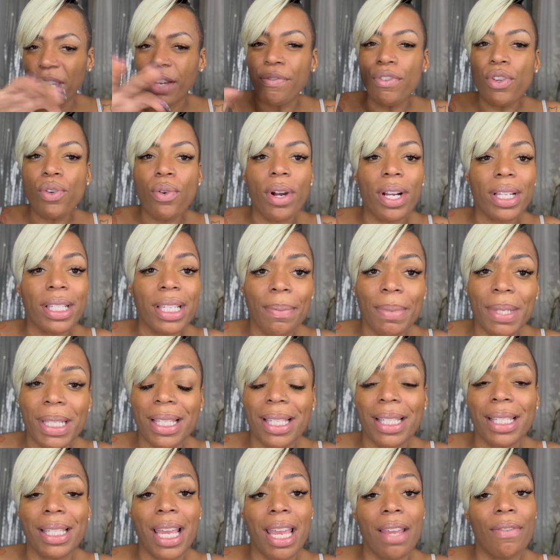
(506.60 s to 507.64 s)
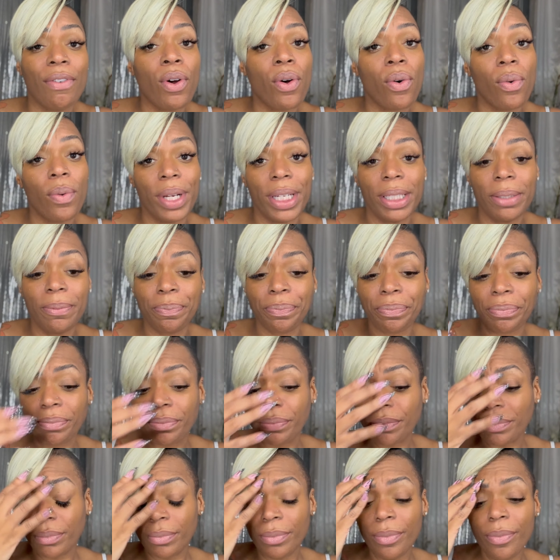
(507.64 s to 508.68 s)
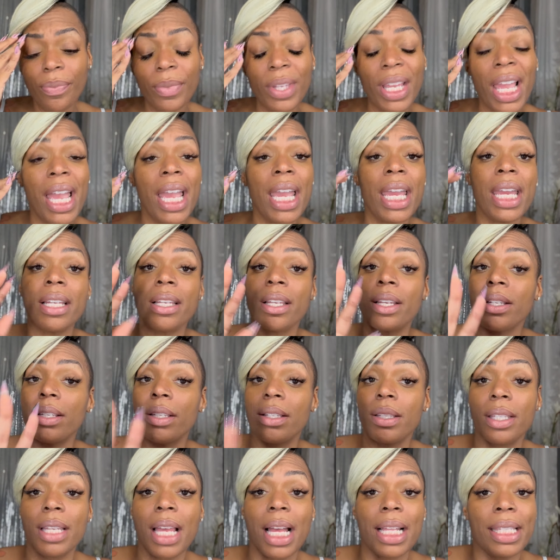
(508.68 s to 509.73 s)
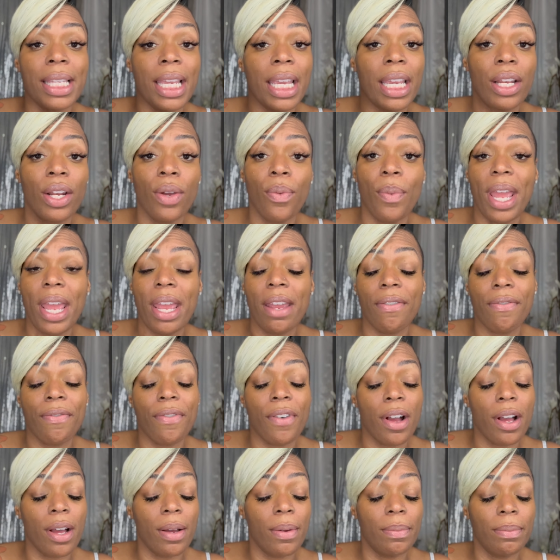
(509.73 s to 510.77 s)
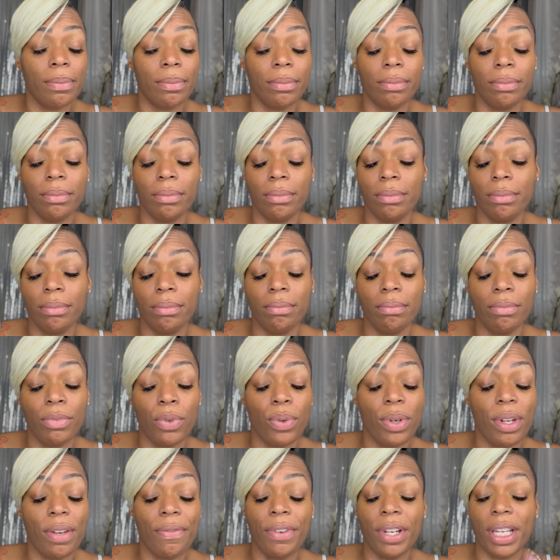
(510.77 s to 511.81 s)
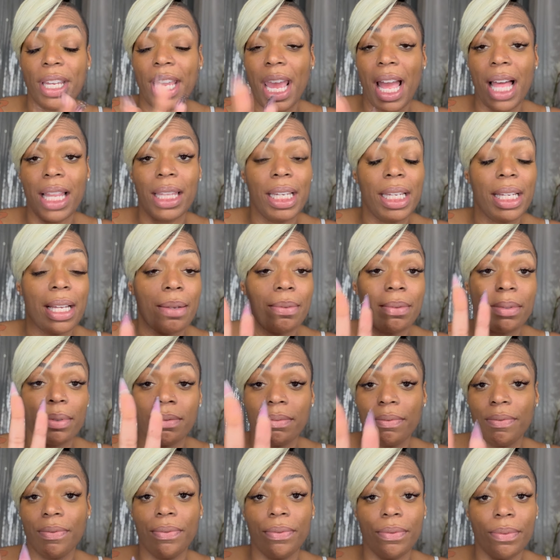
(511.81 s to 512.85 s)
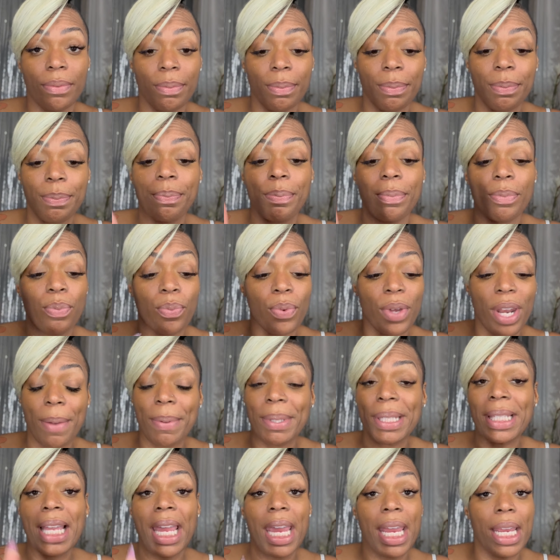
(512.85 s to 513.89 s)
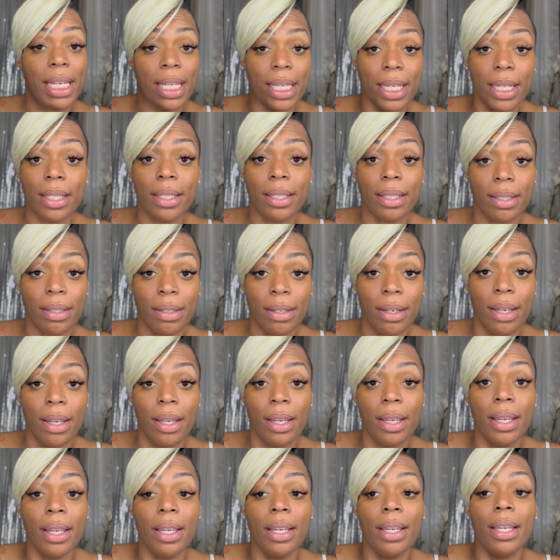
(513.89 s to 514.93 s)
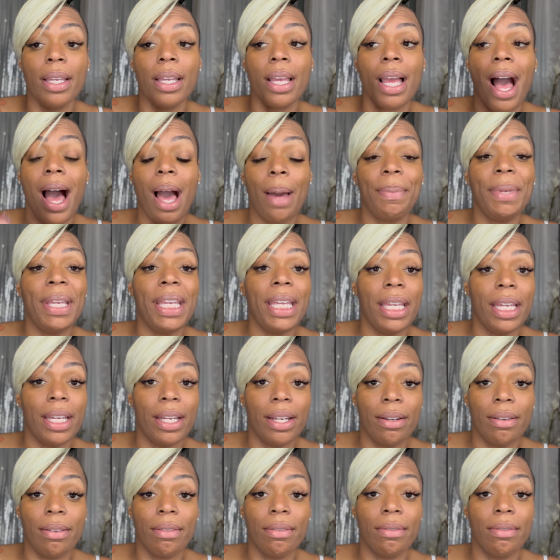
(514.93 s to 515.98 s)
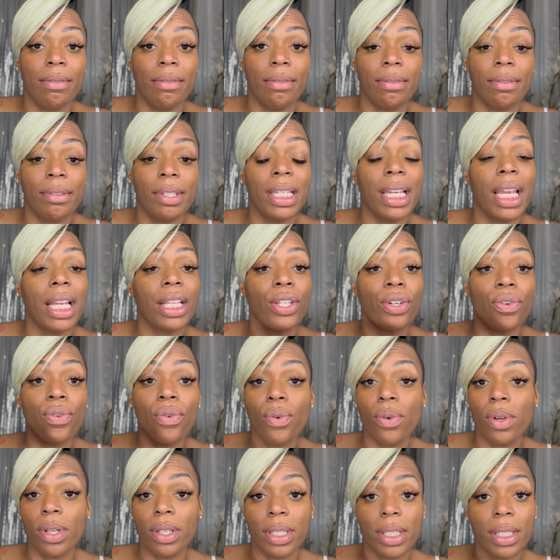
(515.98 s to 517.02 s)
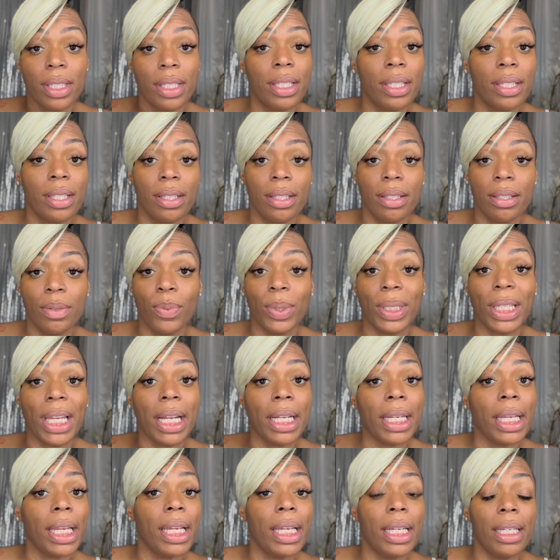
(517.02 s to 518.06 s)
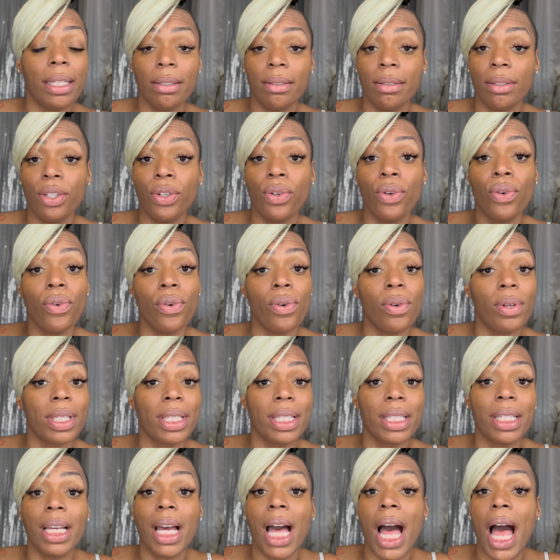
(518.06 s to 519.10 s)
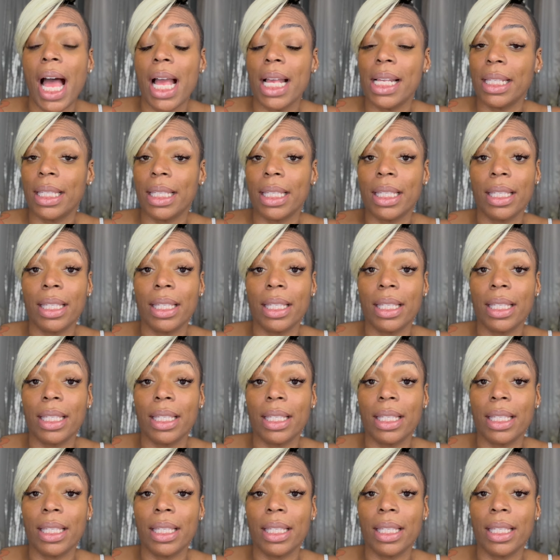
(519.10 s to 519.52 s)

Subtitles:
if you are attempting to save coin and not taking away from Mona for Kali, what I'm saying is, I'm here to get the girls what they need. The girls, the guys,